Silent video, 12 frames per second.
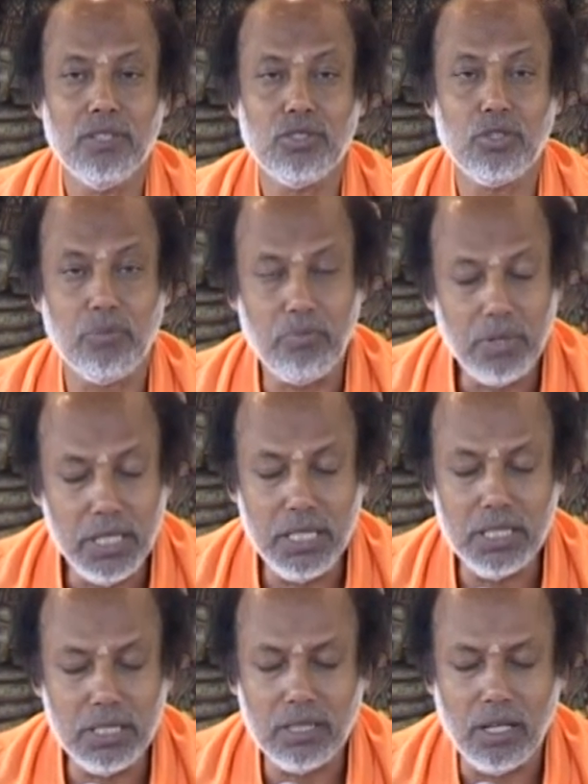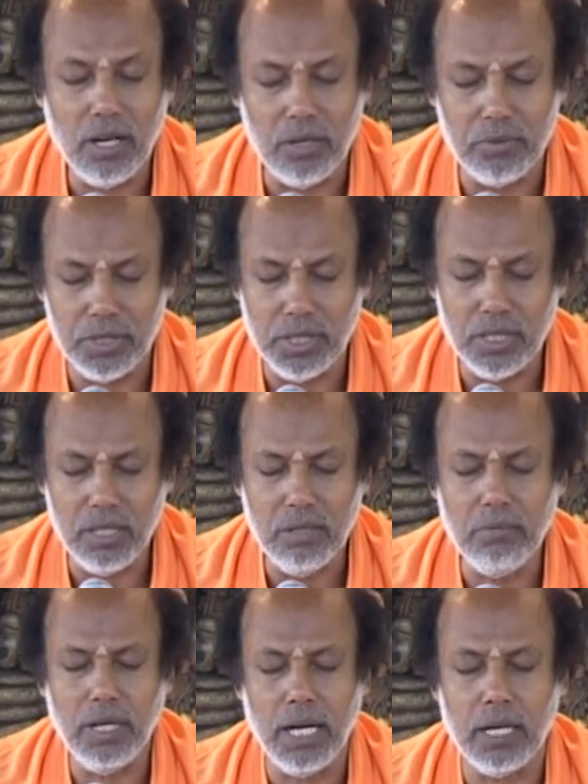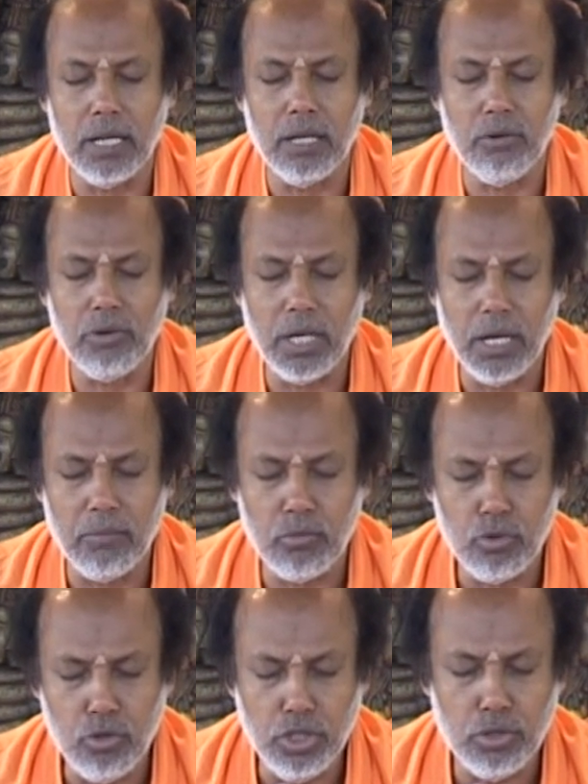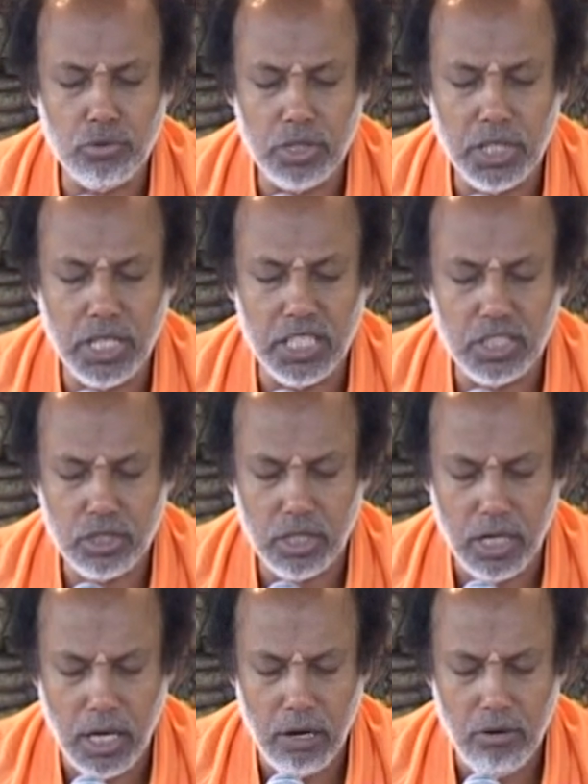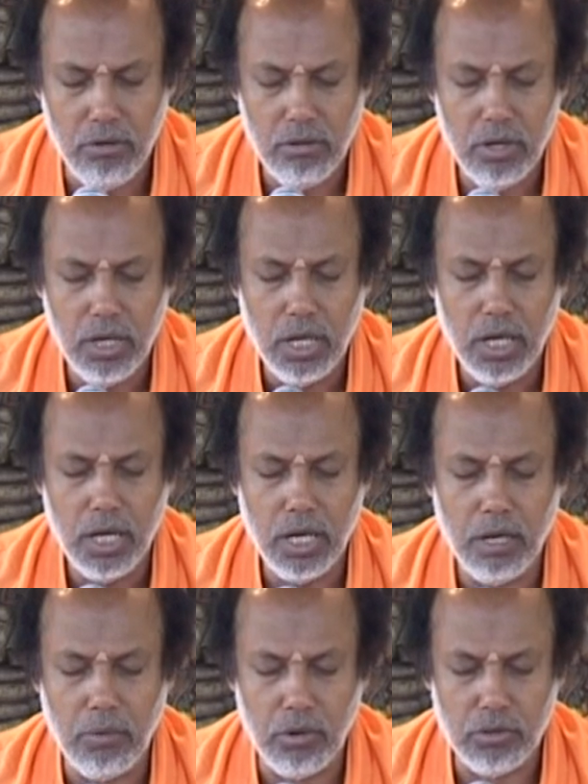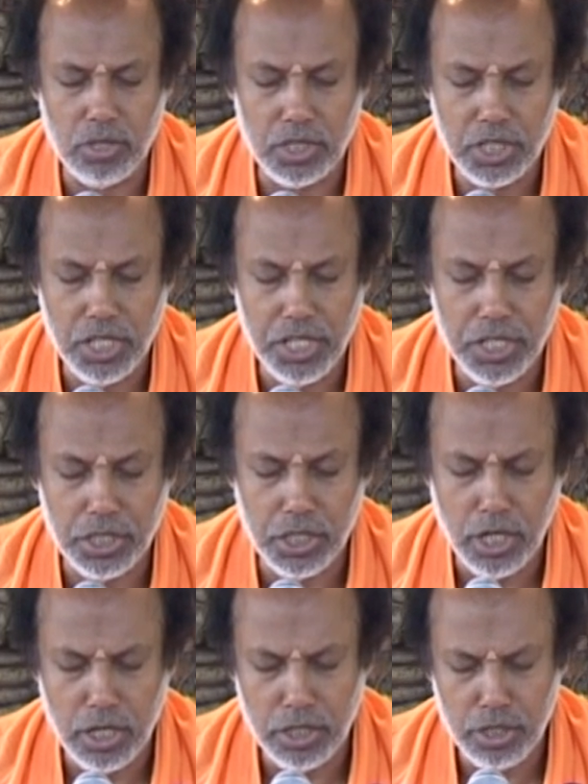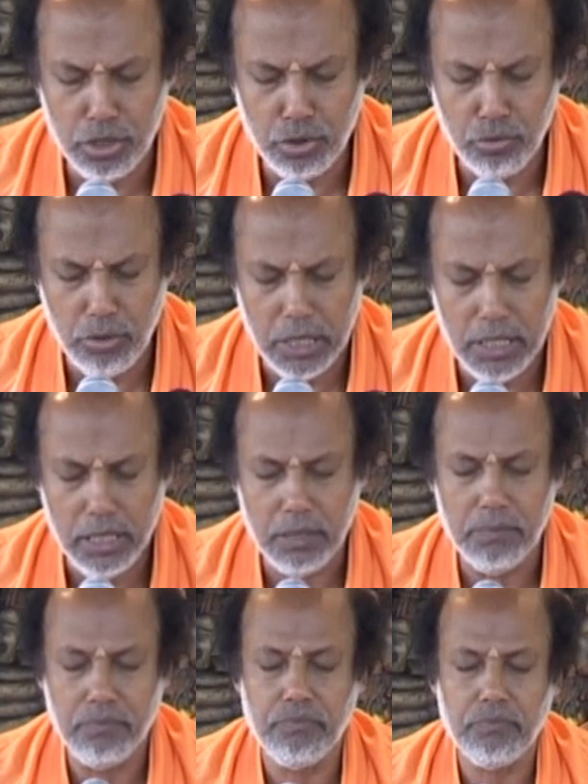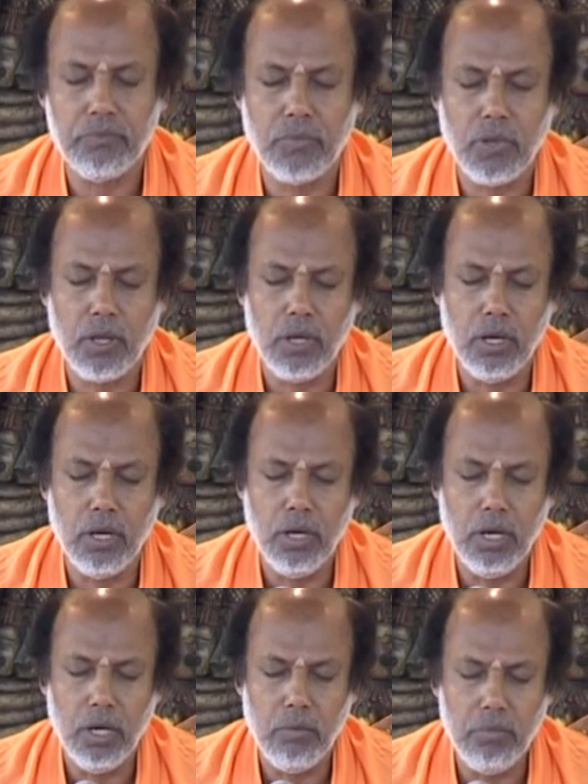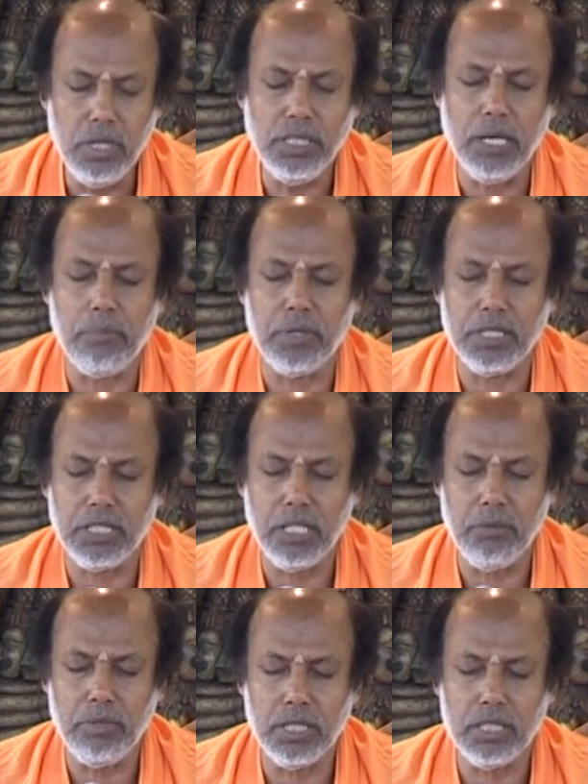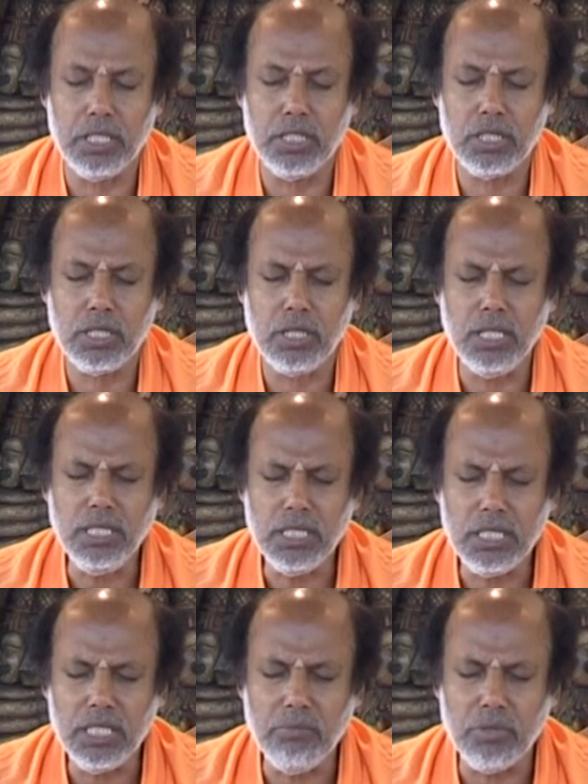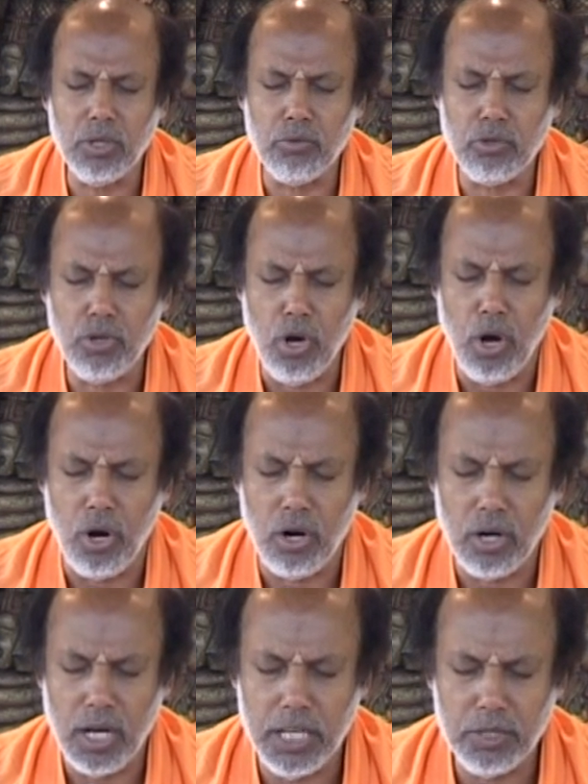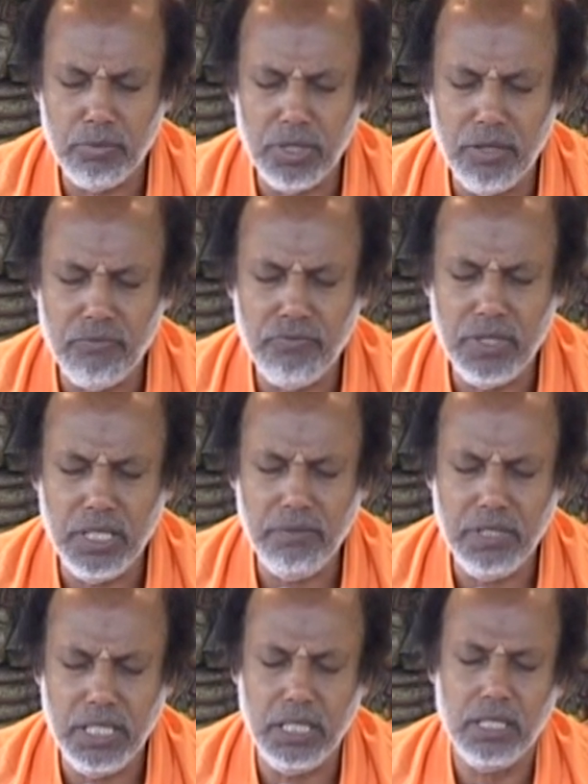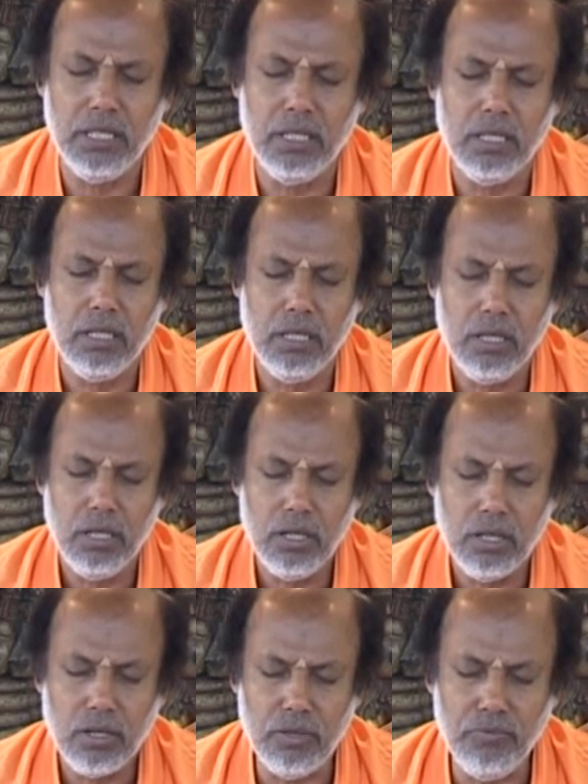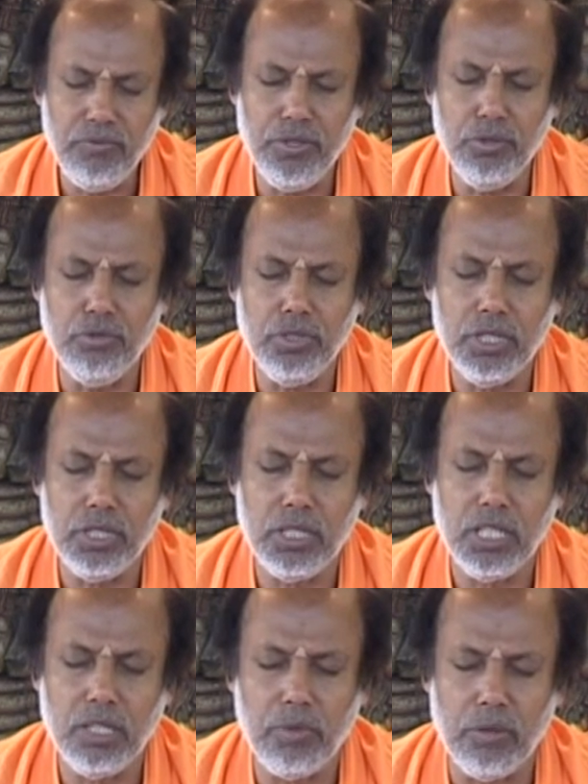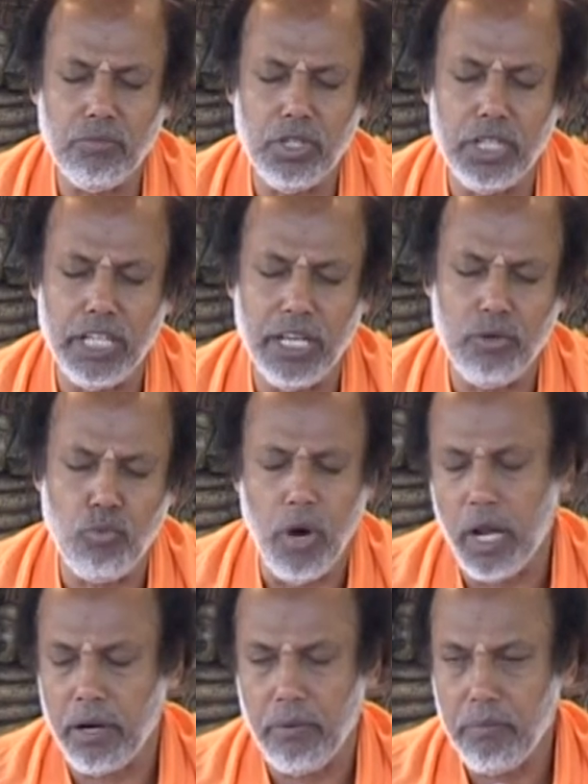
So please observe, and when I'm going to the next now, about this creation and Ishvara, please appreciate, because this concept of God has been a very, very confusing thing from the day one.